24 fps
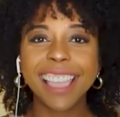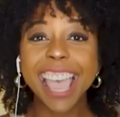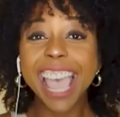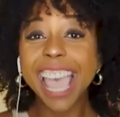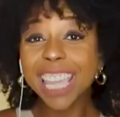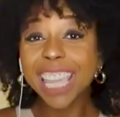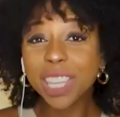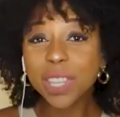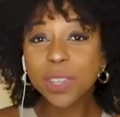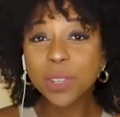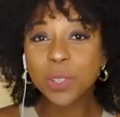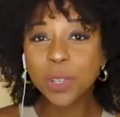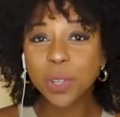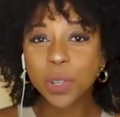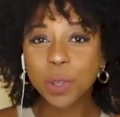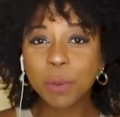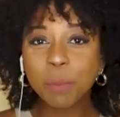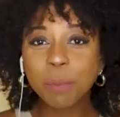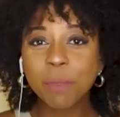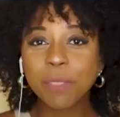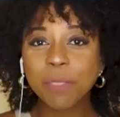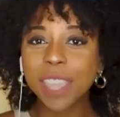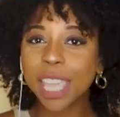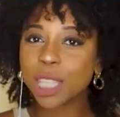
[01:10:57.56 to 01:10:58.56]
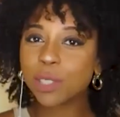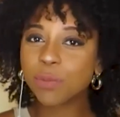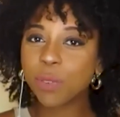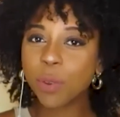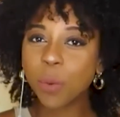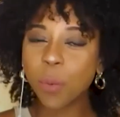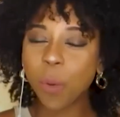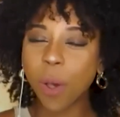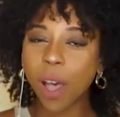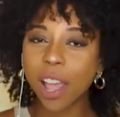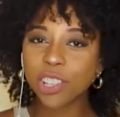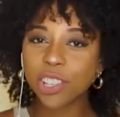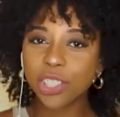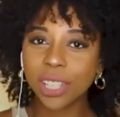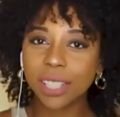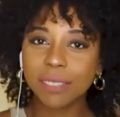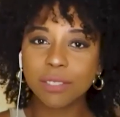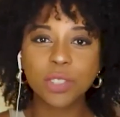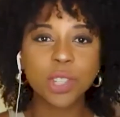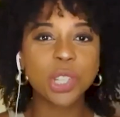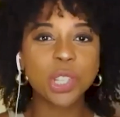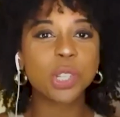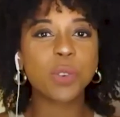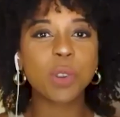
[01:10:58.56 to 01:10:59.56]
Hey, YouTube, thanks for watching.
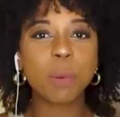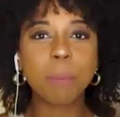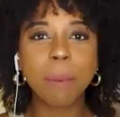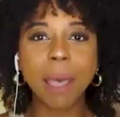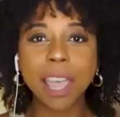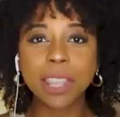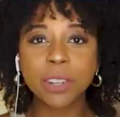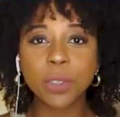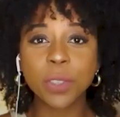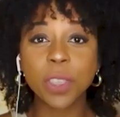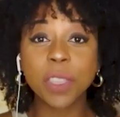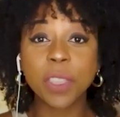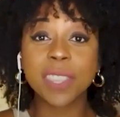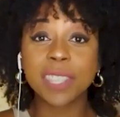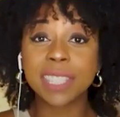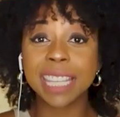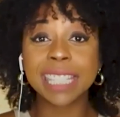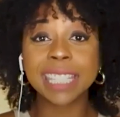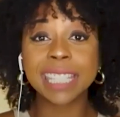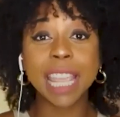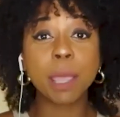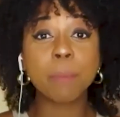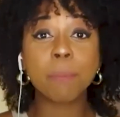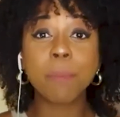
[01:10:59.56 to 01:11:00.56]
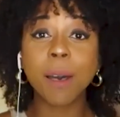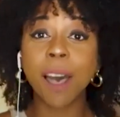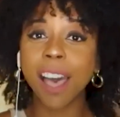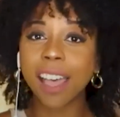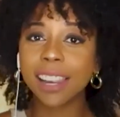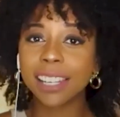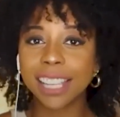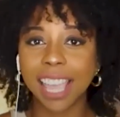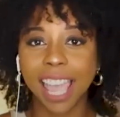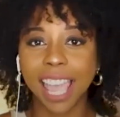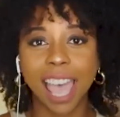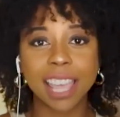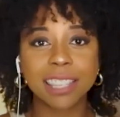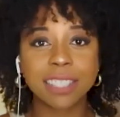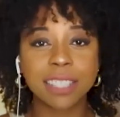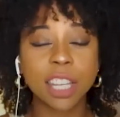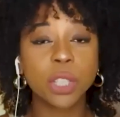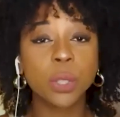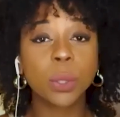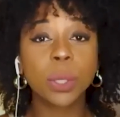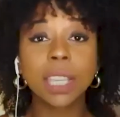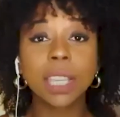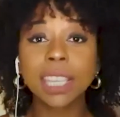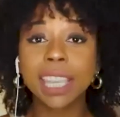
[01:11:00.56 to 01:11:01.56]
Just a reminder that this is a podcast.
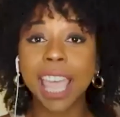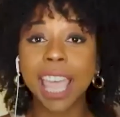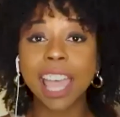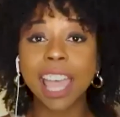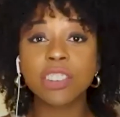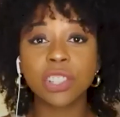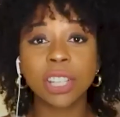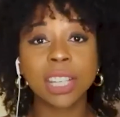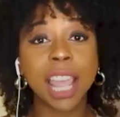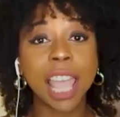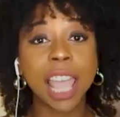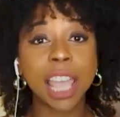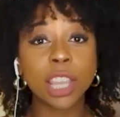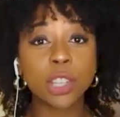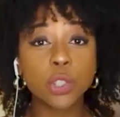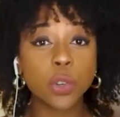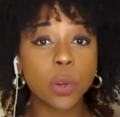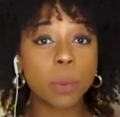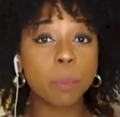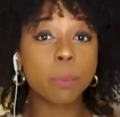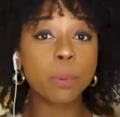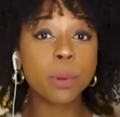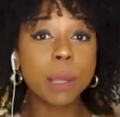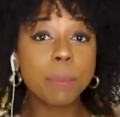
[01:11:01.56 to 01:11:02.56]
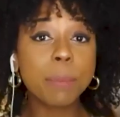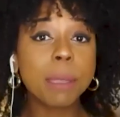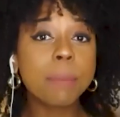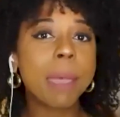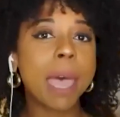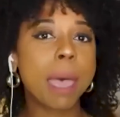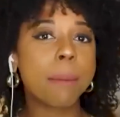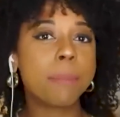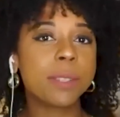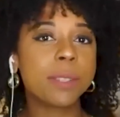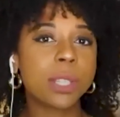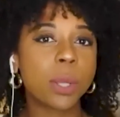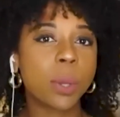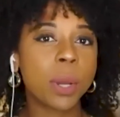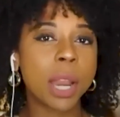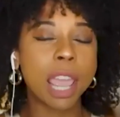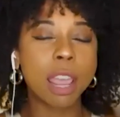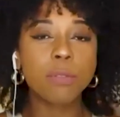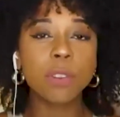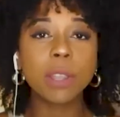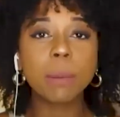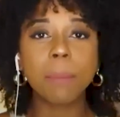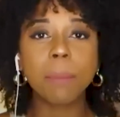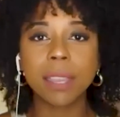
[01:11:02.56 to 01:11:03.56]
You can catch an extra premium episode
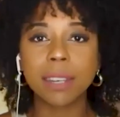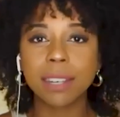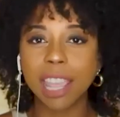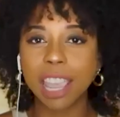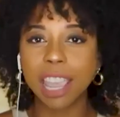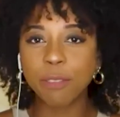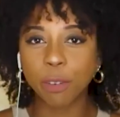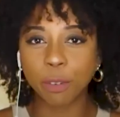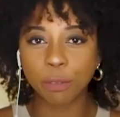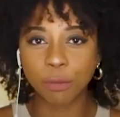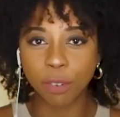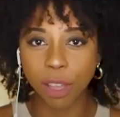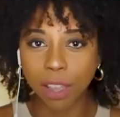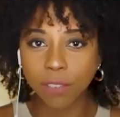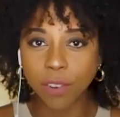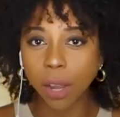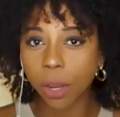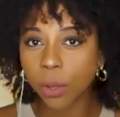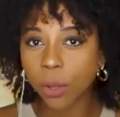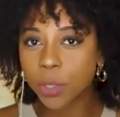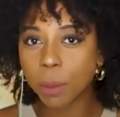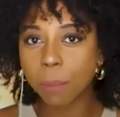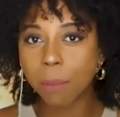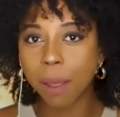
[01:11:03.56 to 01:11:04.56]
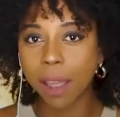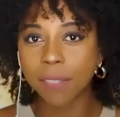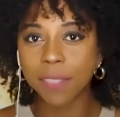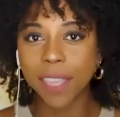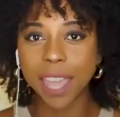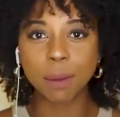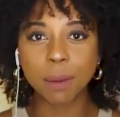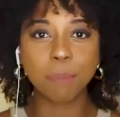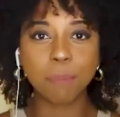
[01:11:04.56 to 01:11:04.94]
every Monday for $5 a month at